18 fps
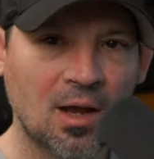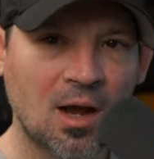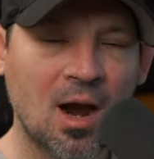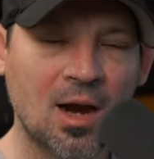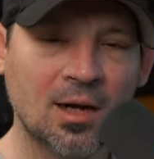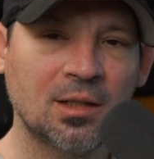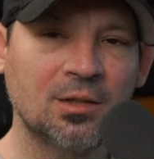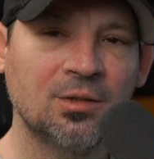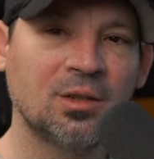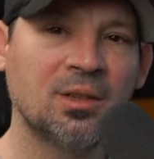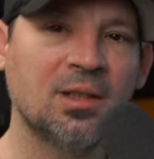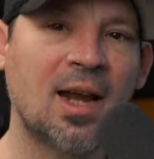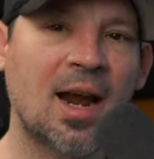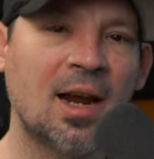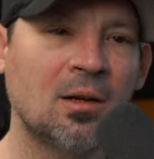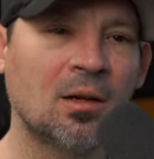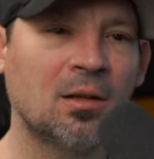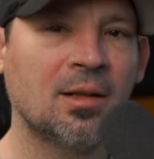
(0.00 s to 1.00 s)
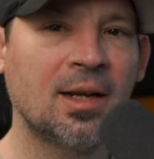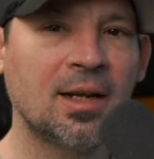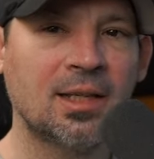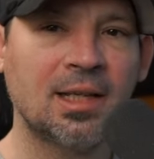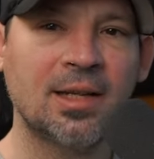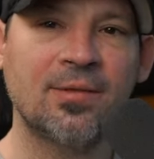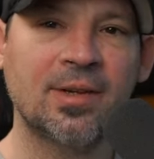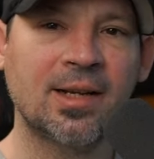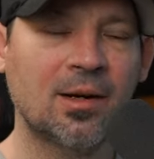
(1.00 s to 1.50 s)
honestly, I don't like
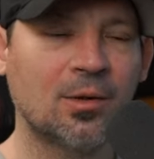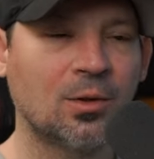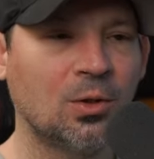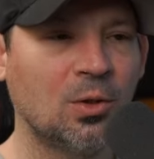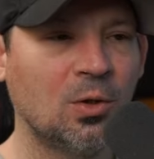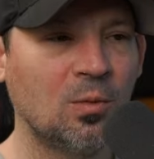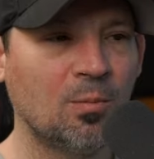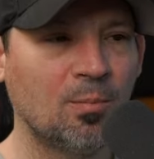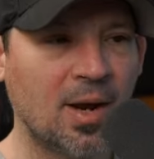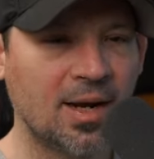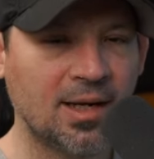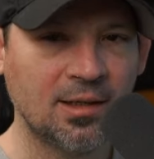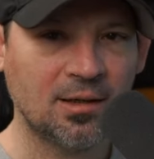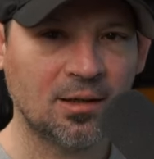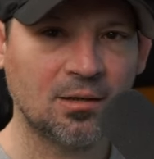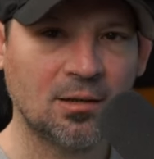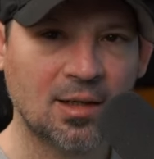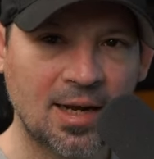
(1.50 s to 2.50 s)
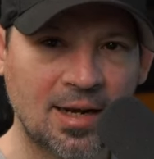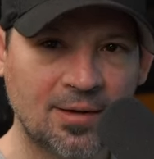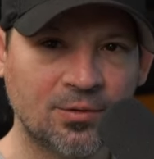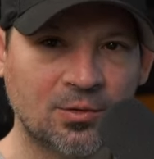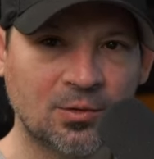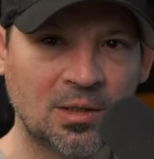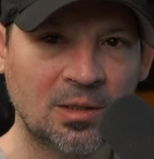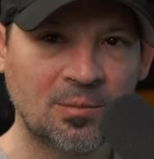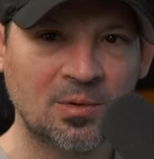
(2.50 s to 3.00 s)
giving out too many on live
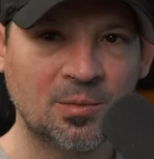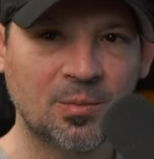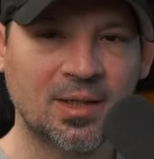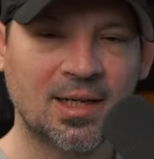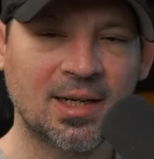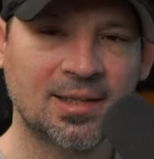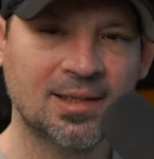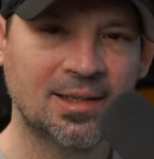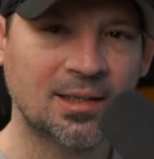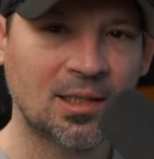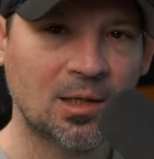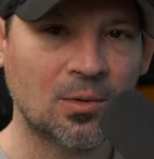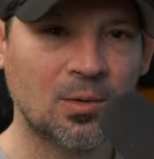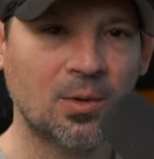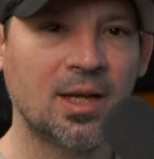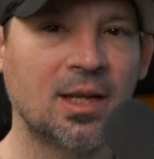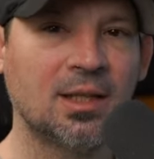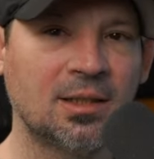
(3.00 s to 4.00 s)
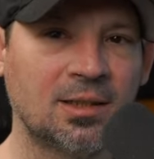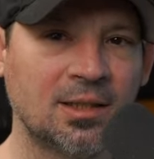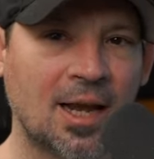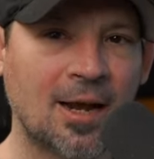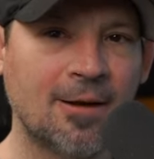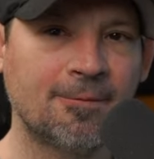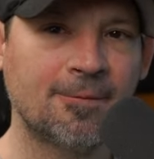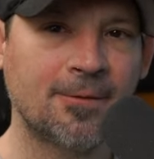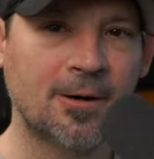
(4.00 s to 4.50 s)
streams because I know it's
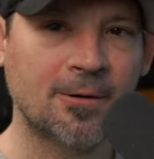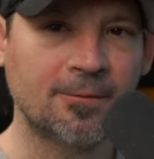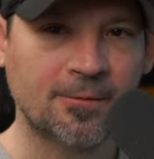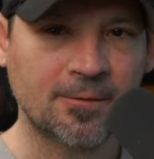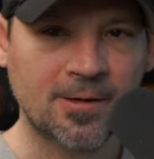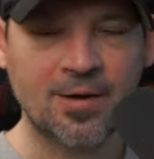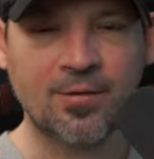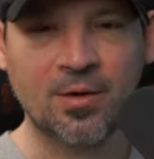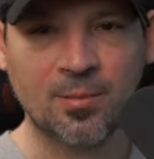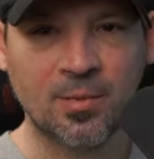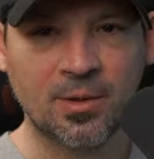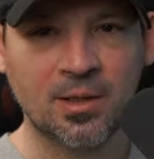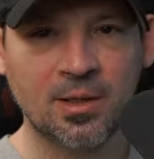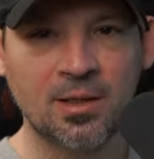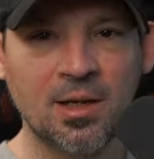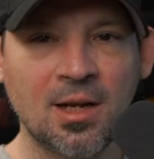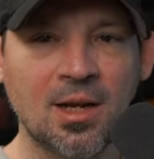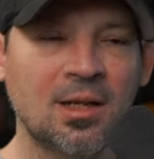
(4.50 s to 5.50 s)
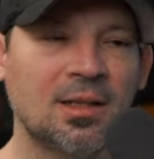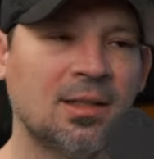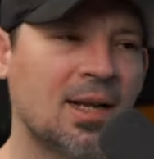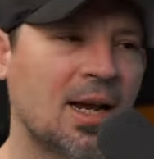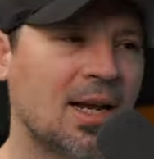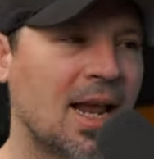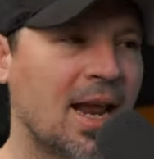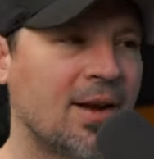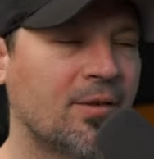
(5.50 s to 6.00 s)
not fair for everybody.
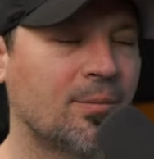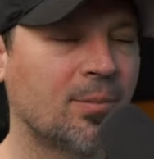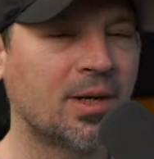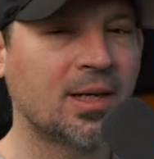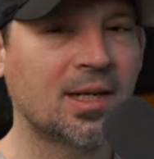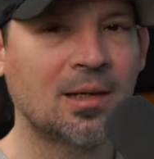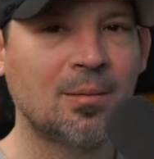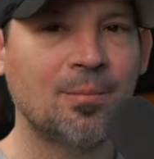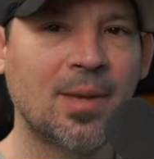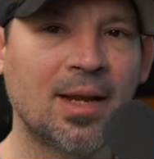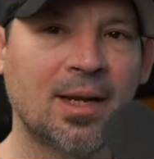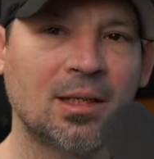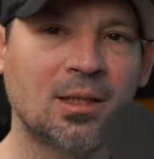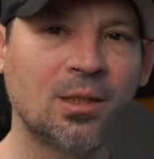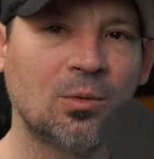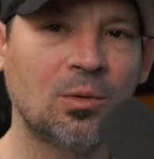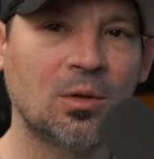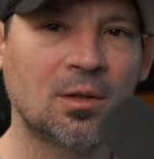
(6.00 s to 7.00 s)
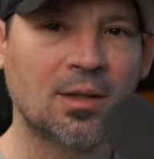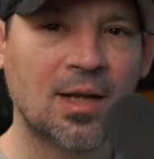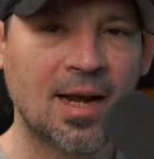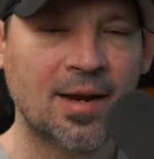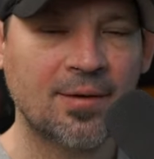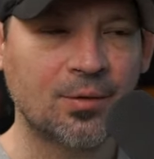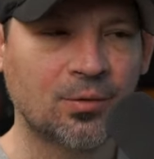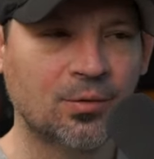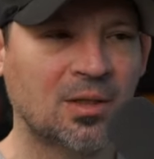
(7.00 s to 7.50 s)
Not everybody can make it to a
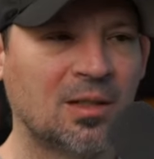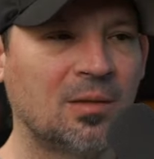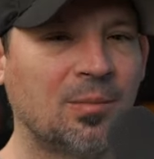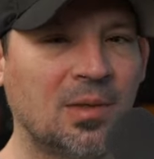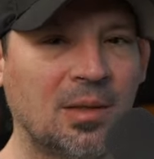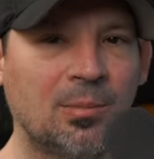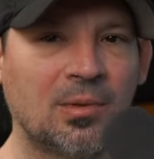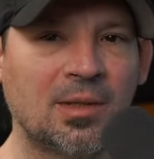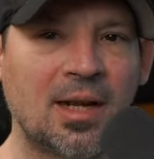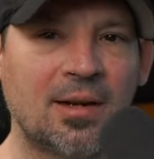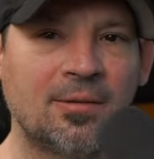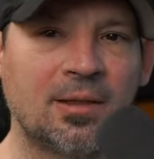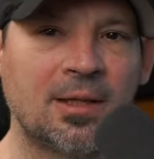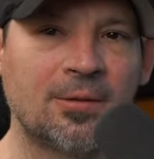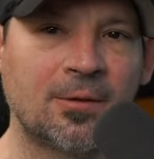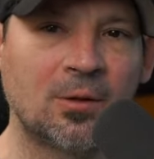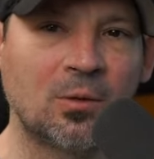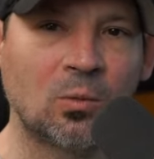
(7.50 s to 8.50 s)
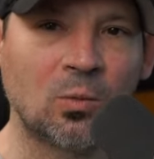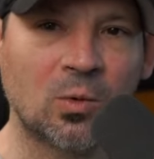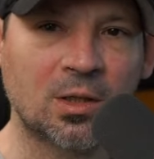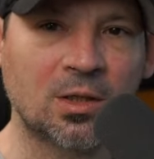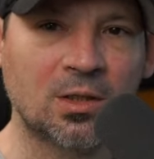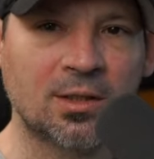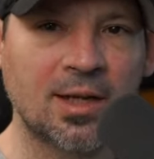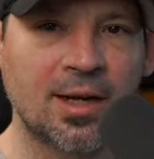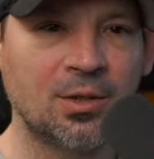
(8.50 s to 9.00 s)
live stream, people have different
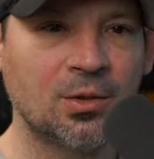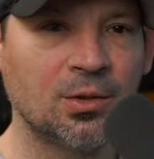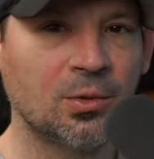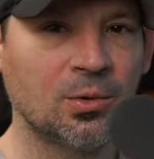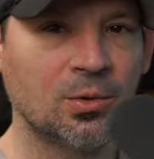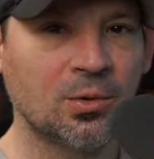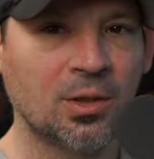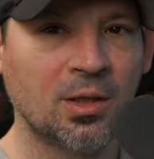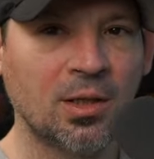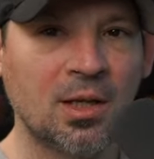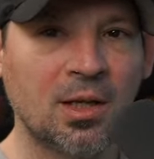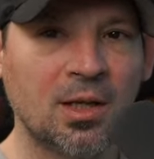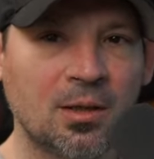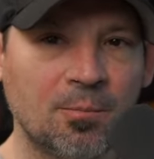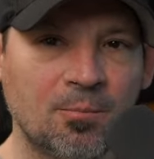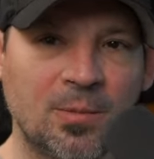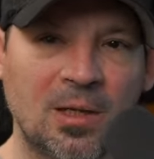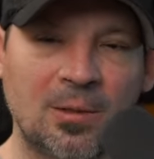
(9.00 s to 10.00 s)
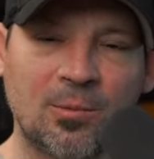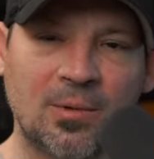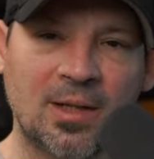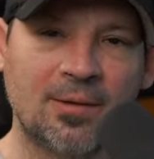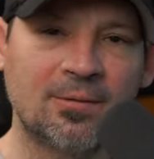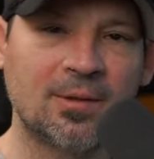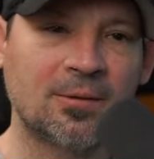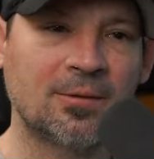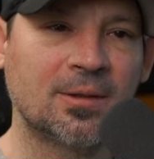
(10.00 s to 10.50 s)
work schedules, people
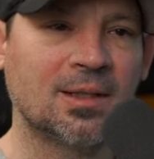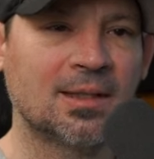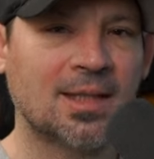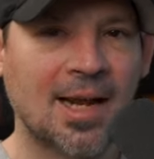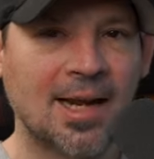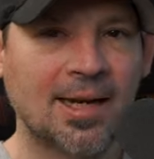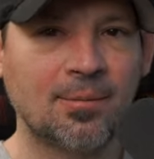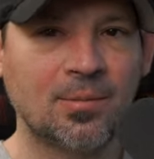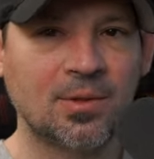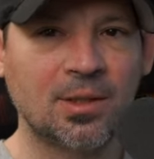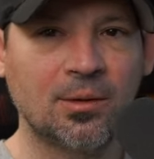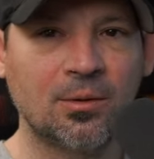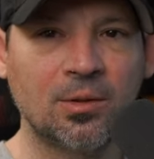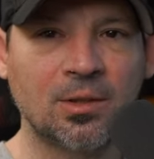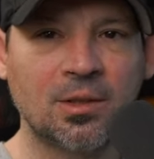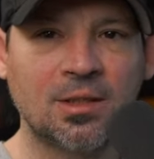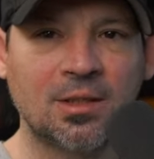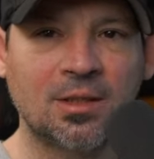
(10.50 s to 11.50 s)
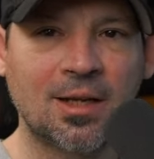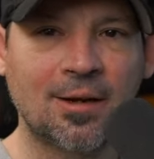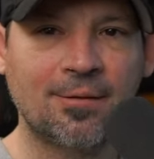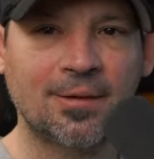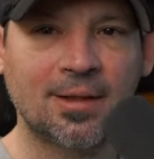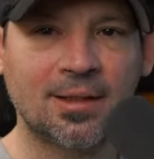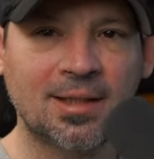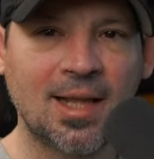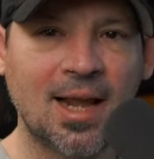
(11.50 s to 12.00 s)
have different time zones and stuff
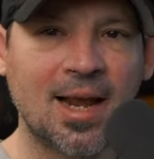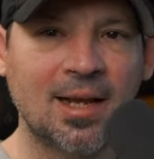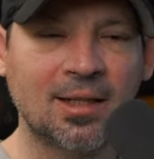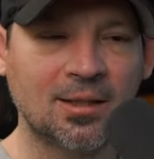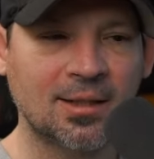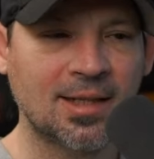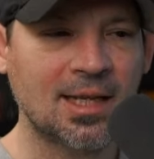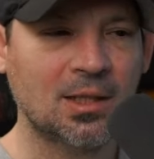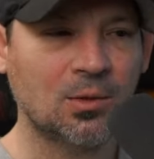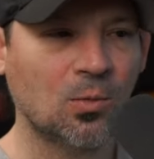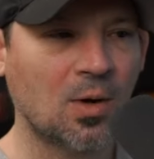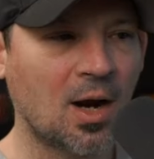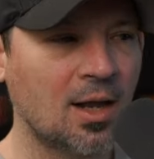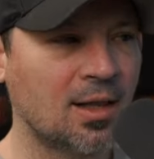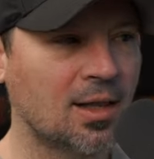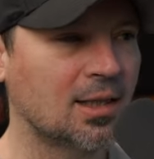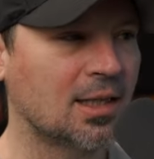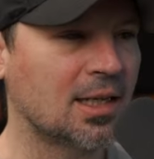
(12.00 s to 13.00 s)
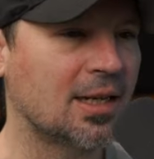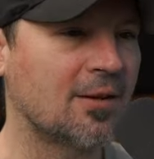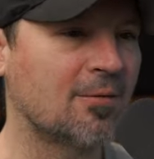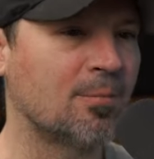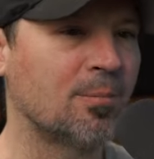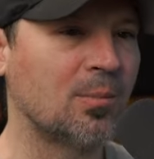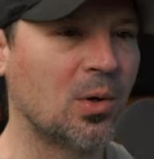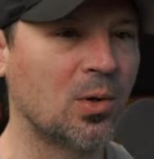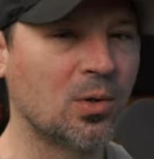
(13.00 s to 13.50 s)
like that. So that's where I like to give
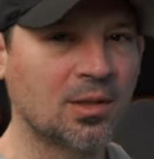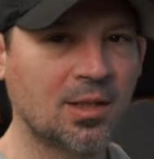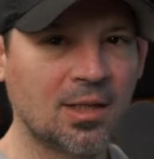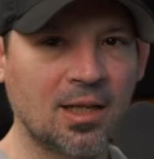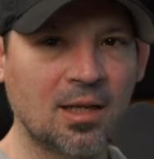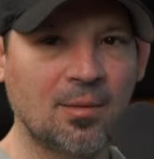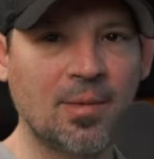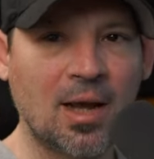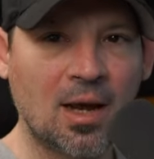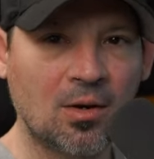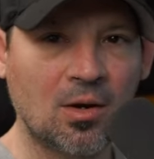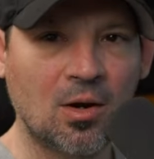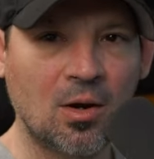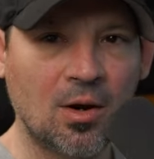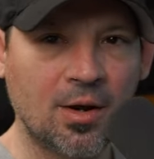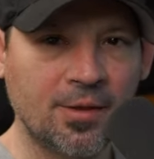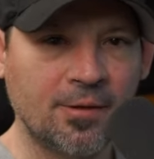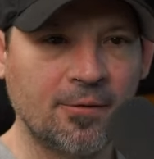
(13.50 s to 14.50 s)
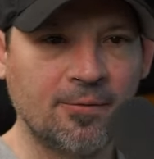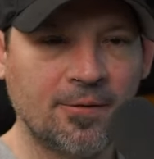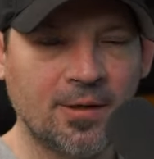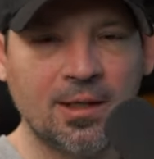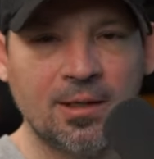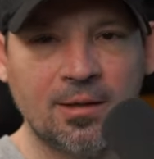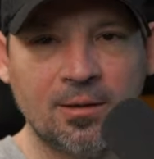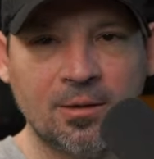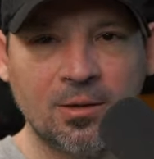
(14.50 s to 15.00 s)
most of them out on the
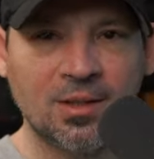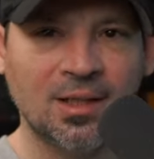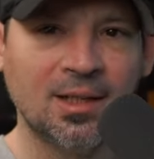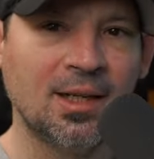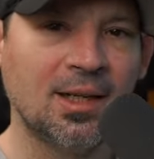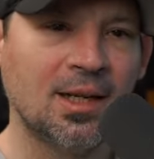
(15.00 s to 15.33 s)
videos.